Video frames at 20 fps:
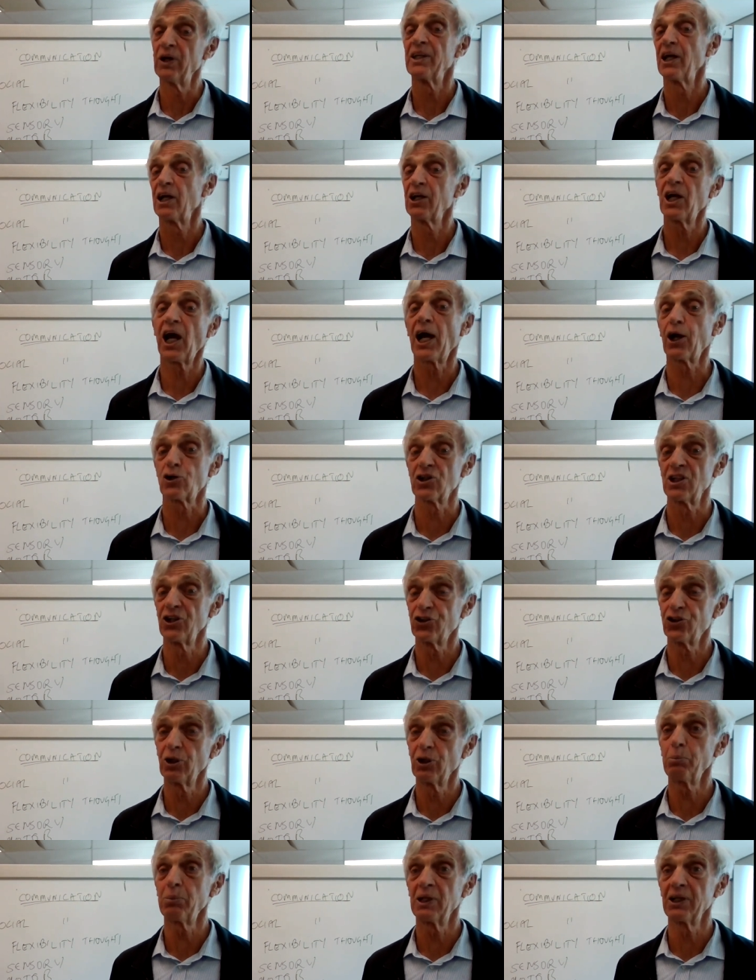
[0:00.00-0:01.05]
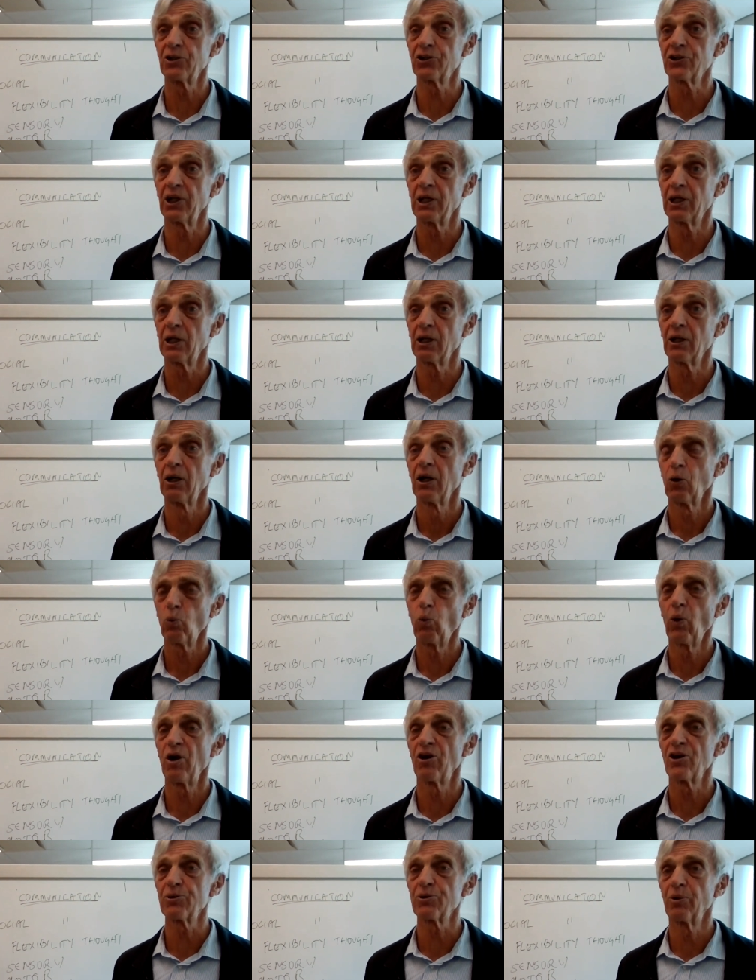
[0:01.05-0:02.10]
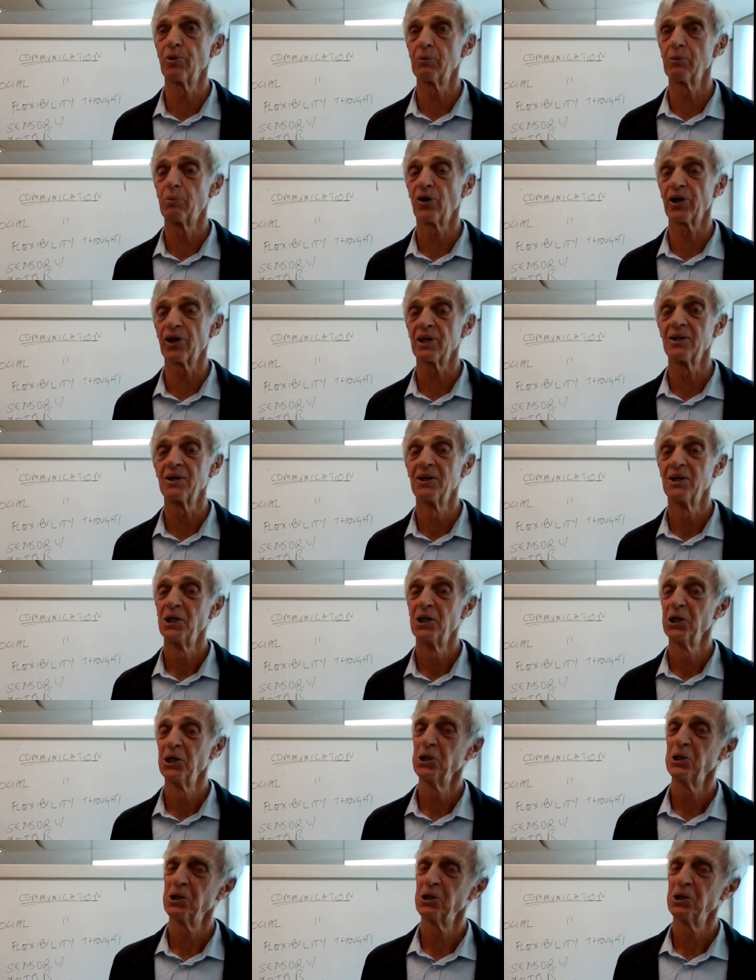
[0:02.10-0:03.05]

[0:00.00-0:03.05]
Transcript: when they're actually simply seeking, where is my body?